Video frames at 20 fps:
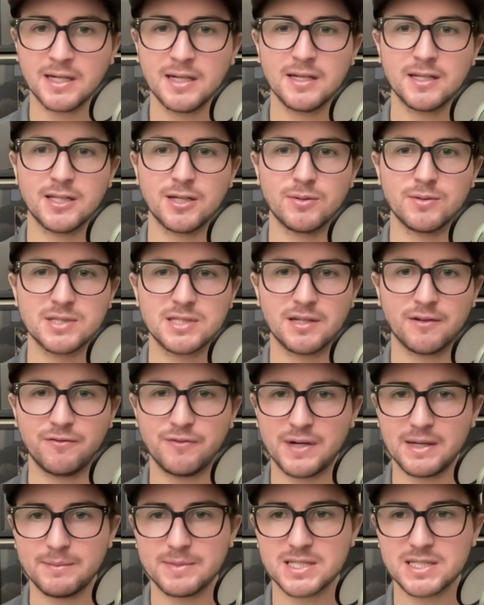There was the
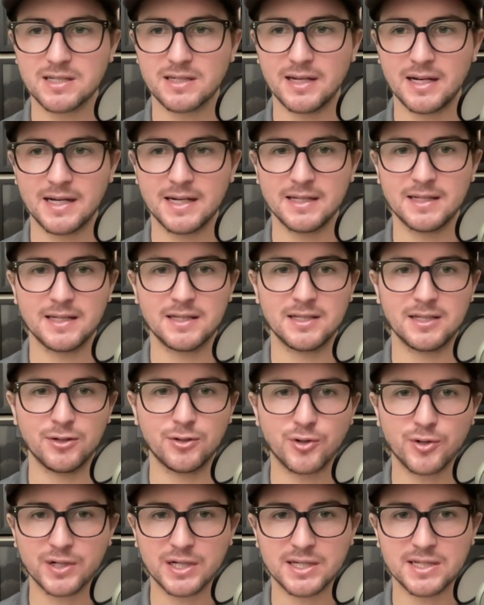famous line that the
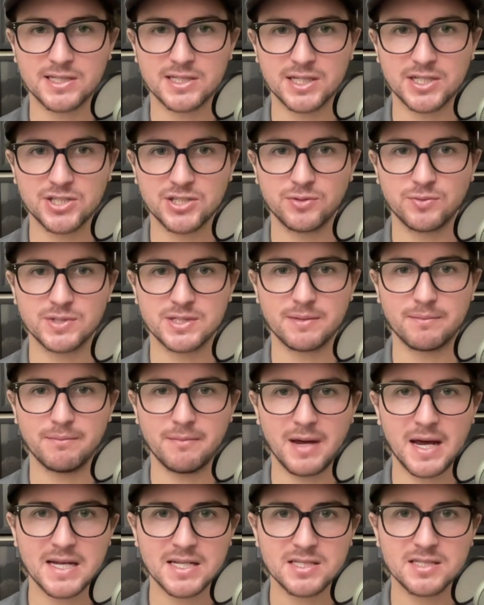organization was a
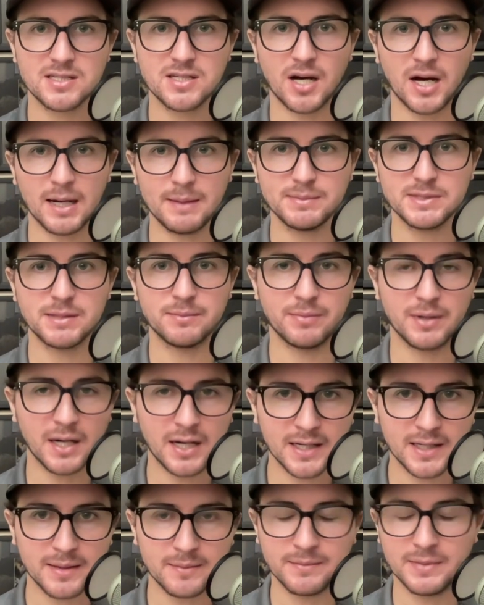mess top to
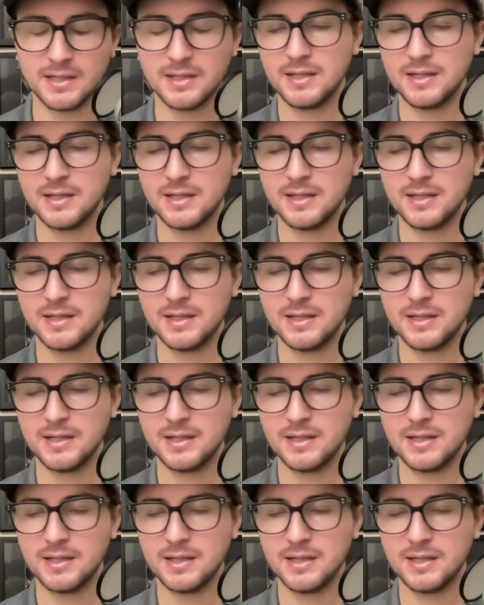bottom.